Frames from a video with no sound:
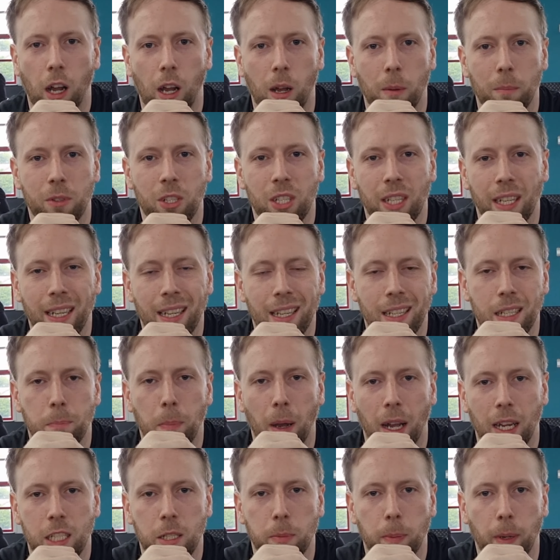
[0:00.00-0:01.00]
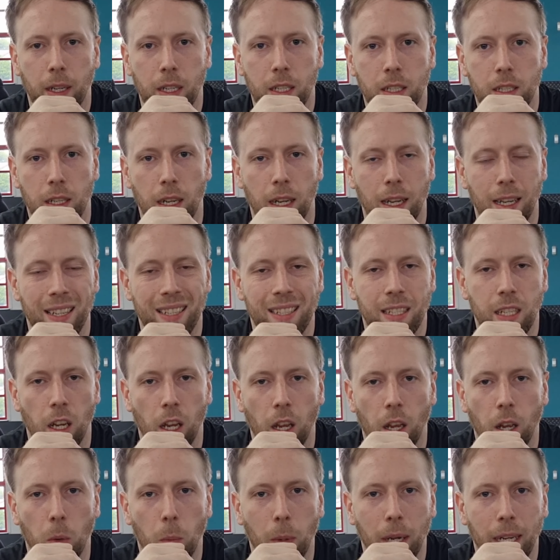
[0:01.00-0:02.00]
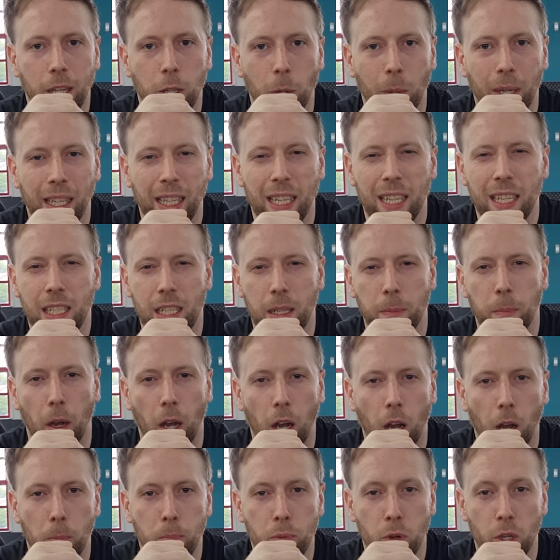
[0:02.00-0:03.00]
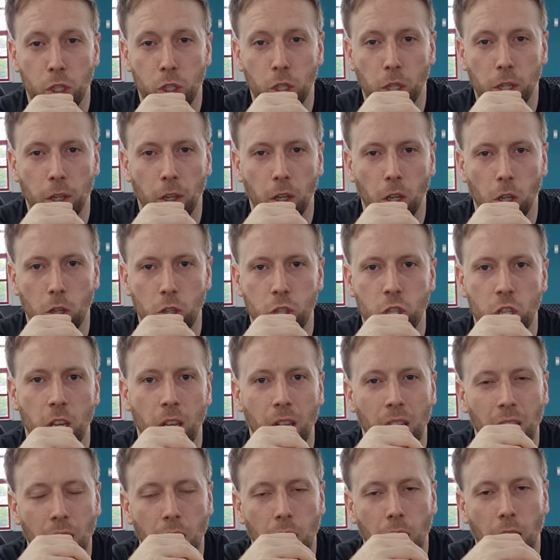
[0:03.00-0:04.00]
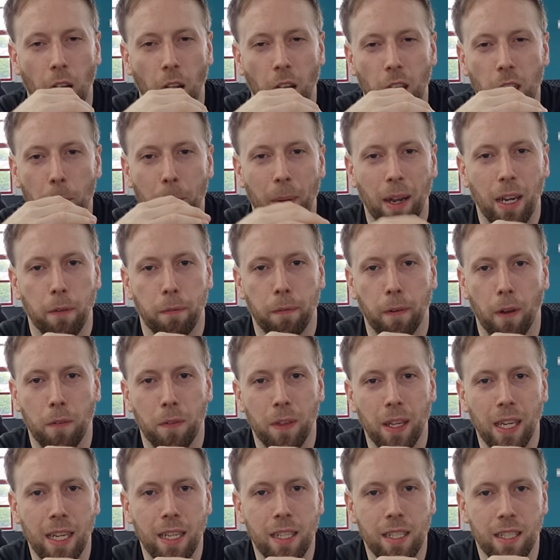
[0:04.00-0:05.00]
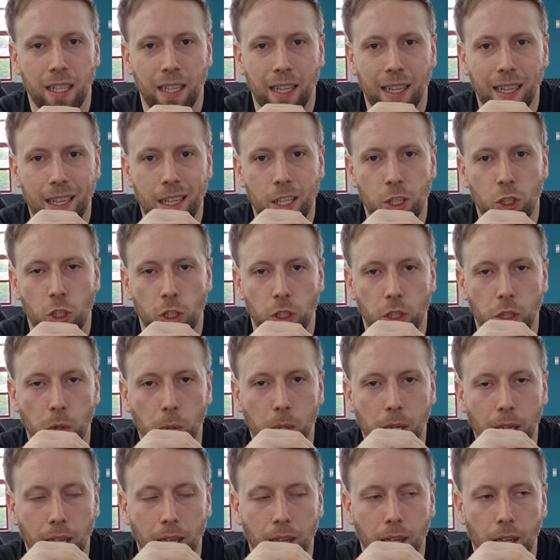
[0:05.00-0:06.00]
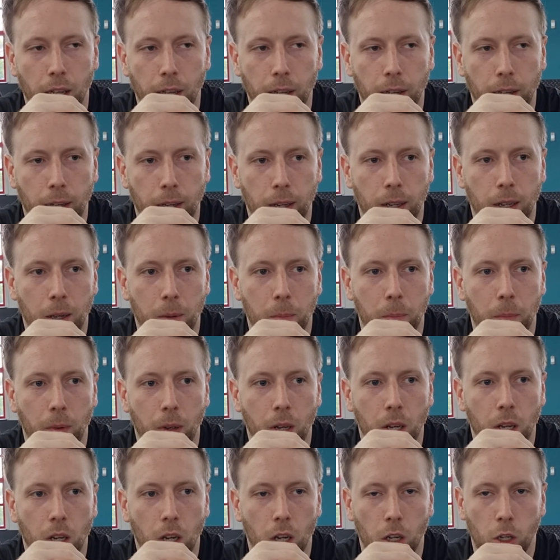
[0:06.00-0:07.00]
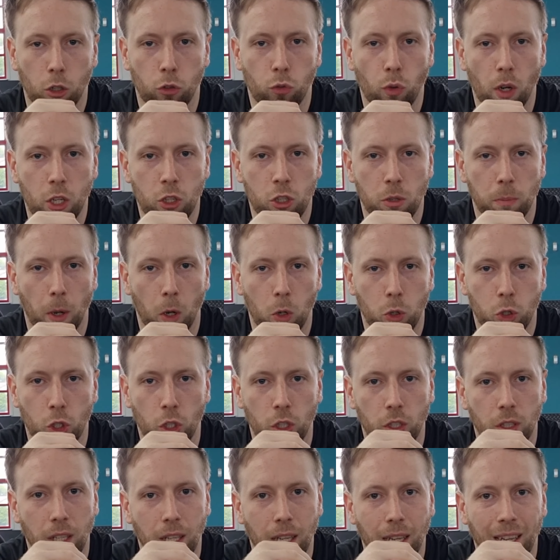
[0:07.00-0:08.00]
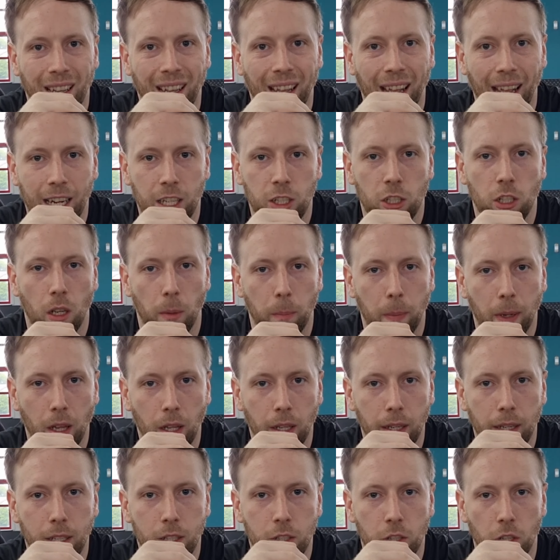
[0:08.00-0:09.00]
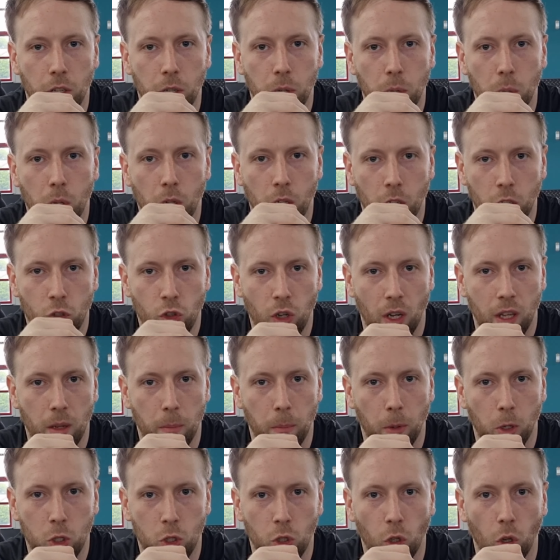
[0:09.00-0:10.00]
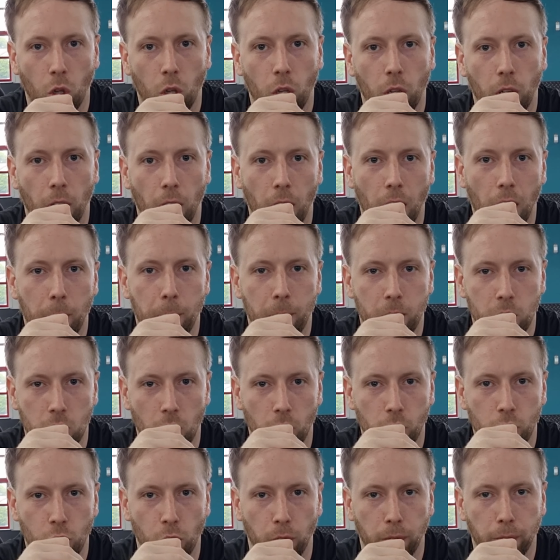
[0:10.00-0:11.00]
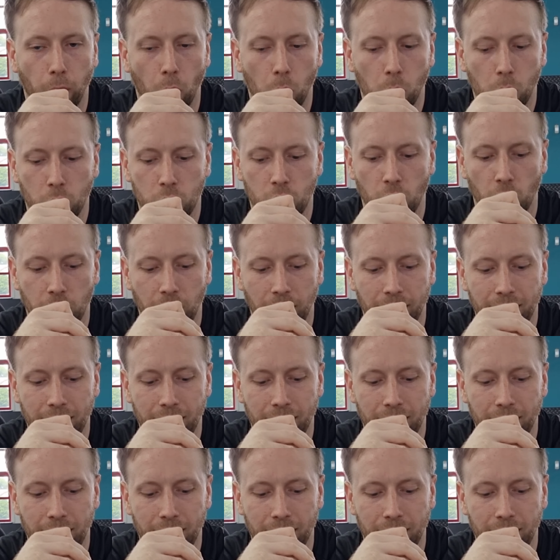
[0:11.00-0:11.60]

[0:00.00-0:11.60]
arms is bicep exercise. We're doing easy bar preacher curls. The benefit of these is you get a good range of motion, excellent ability to contract the muscle as long as you focus